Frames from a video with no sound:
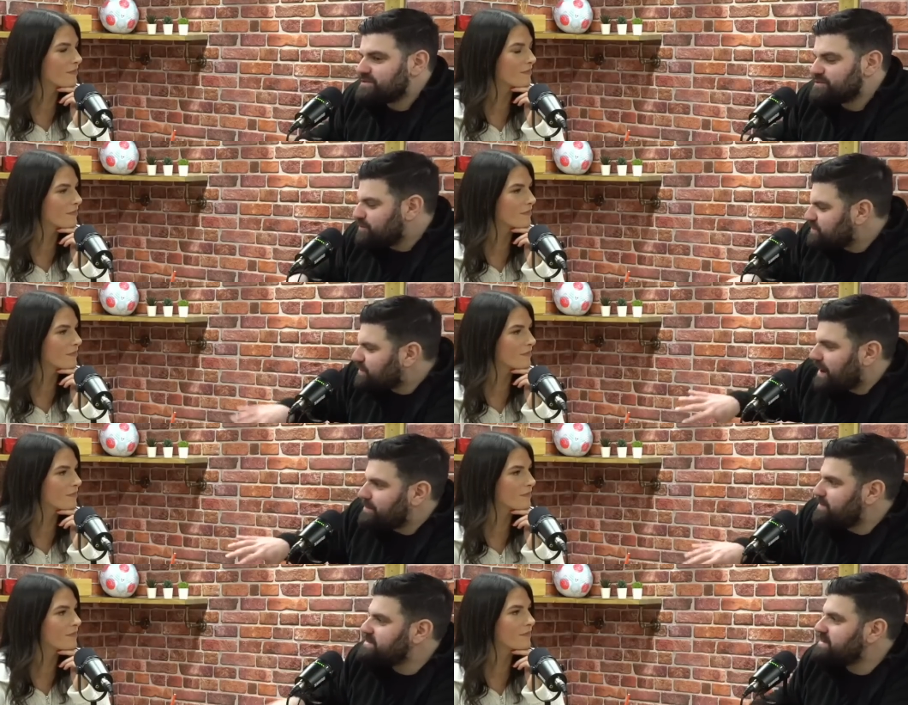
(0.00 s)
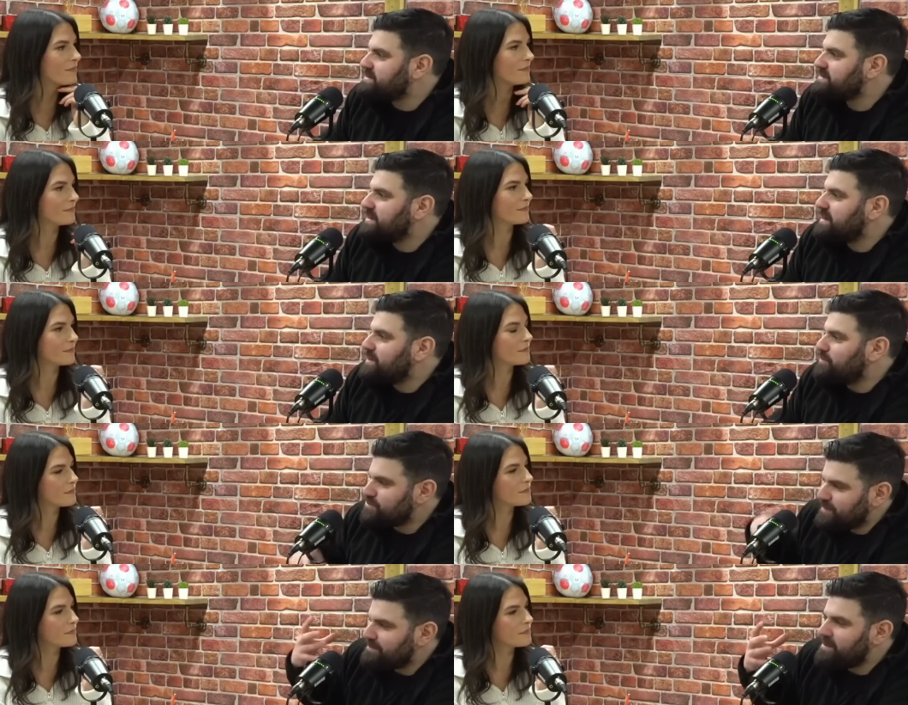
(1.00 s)
Speaker 1: sort of side business,
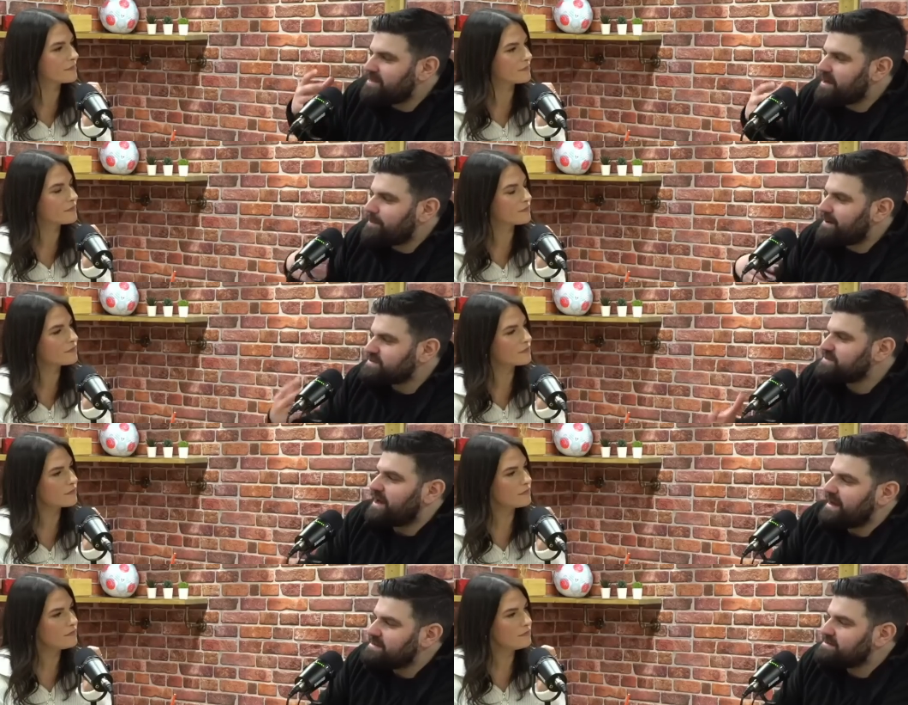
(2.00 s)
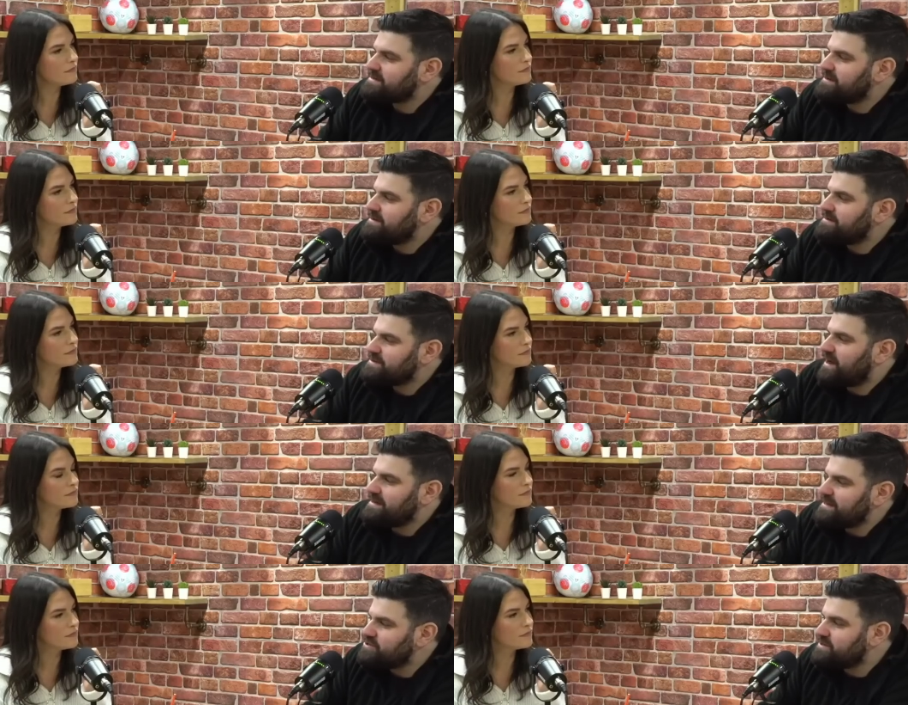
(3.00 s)
which made me think about sides, side
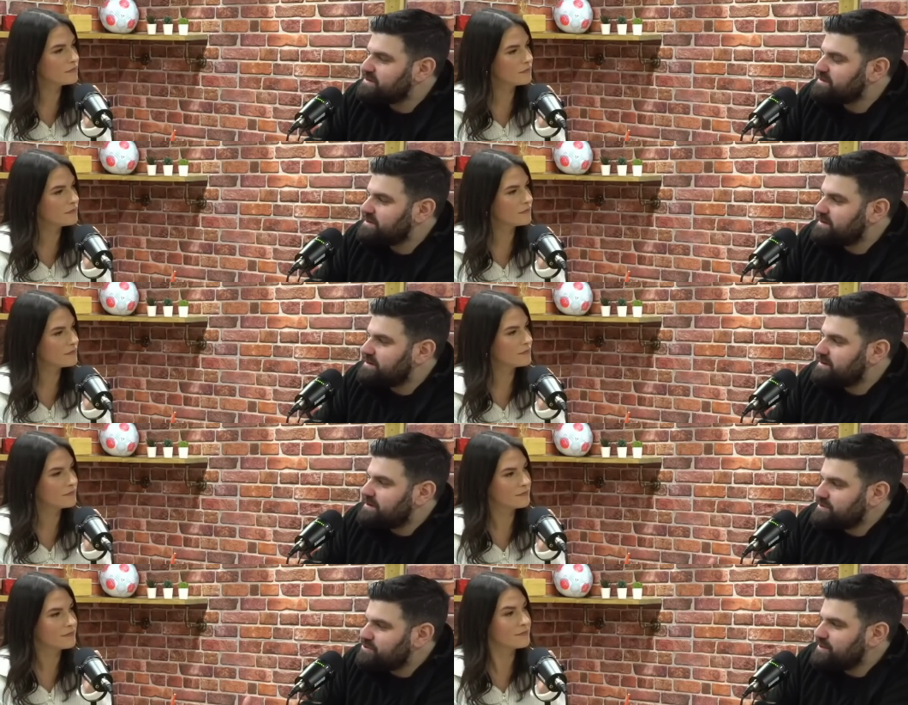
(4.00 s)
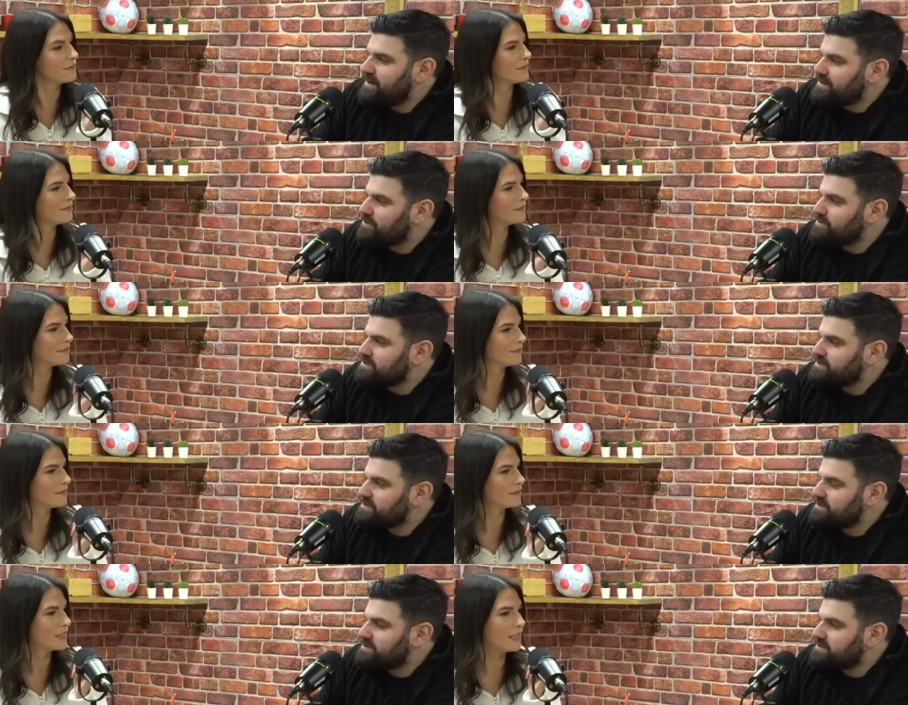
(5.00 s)
dishes. Do you eat McDonald's?
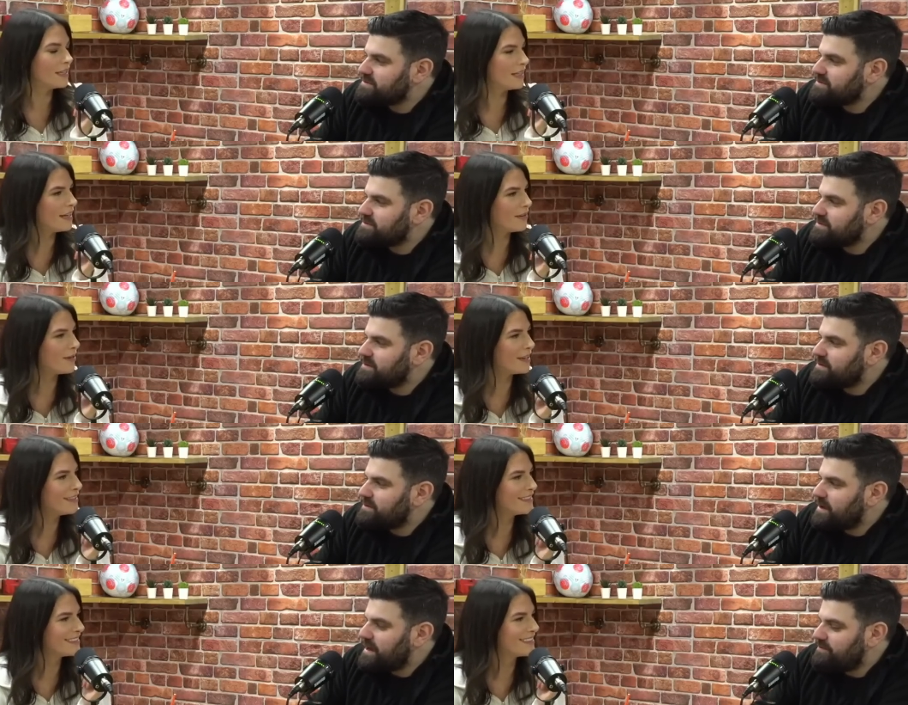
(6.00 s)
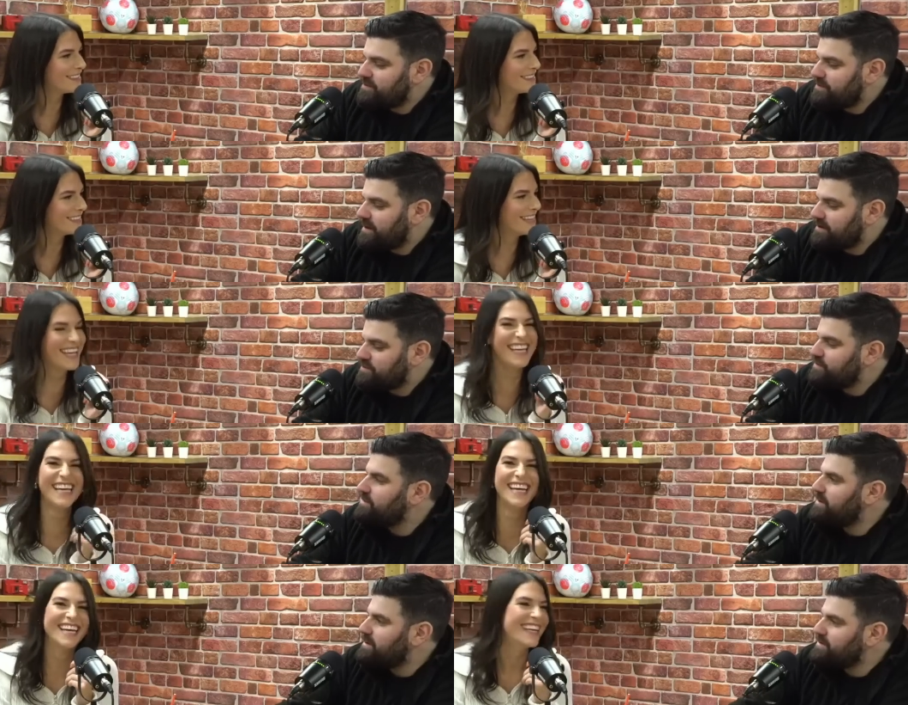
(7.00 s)
Speaker 2: Uh, yeah, why?
Speaker 1: If you do, you,
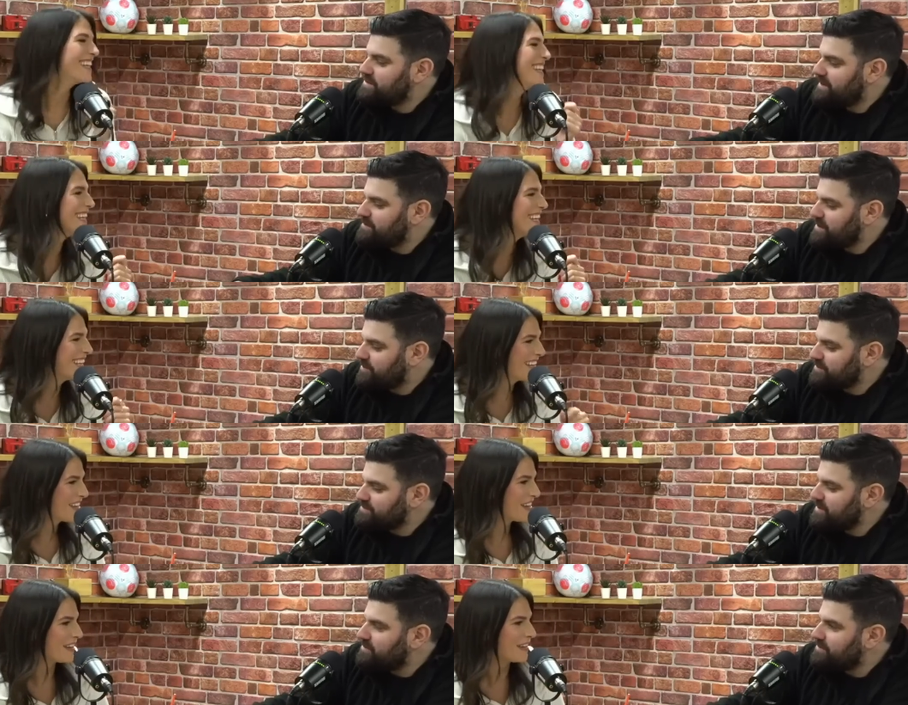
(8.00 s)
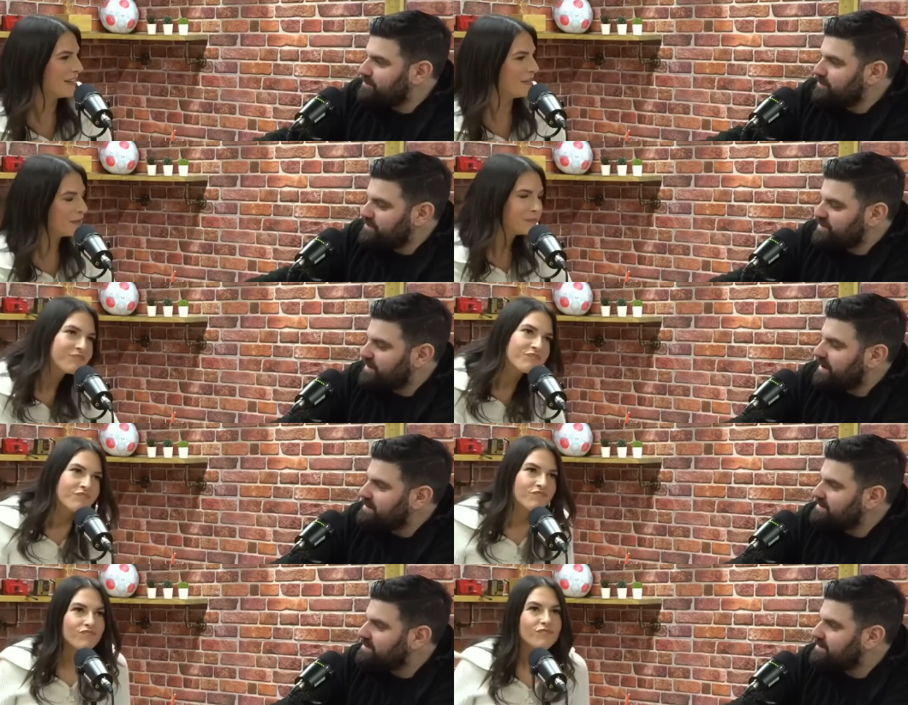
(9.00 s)
do you have a McDonald's meal with
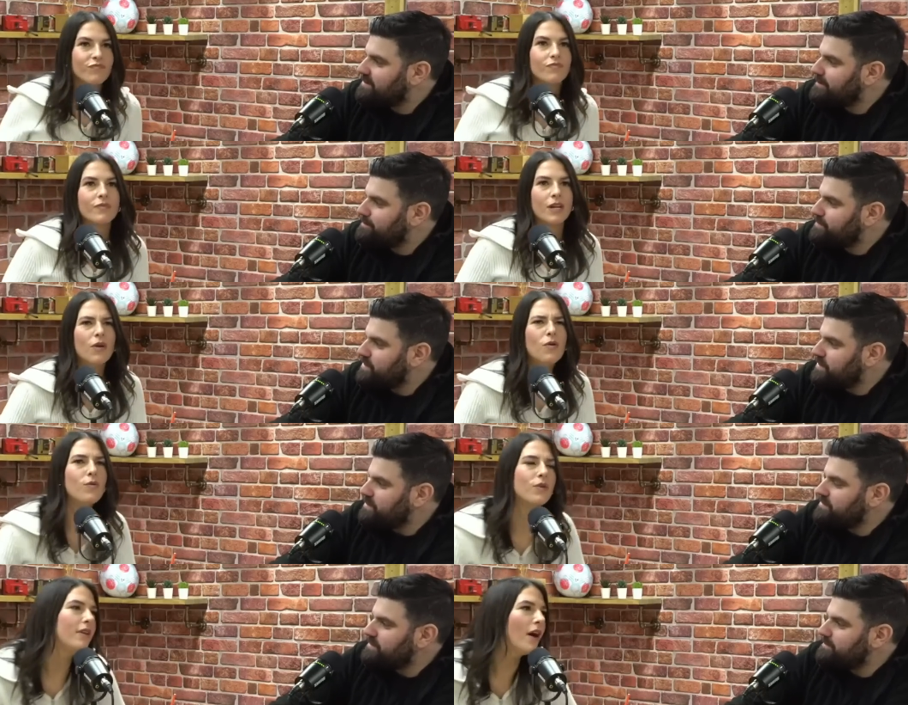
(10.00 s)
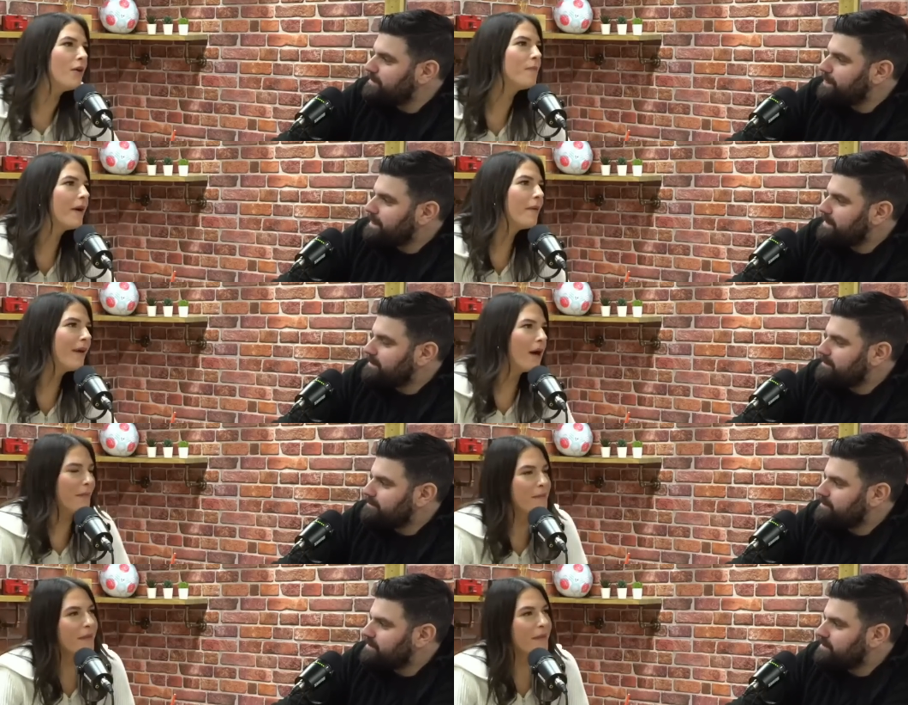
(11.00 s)
sides?
Speaker 2: Oh, you, no, but um, I mean,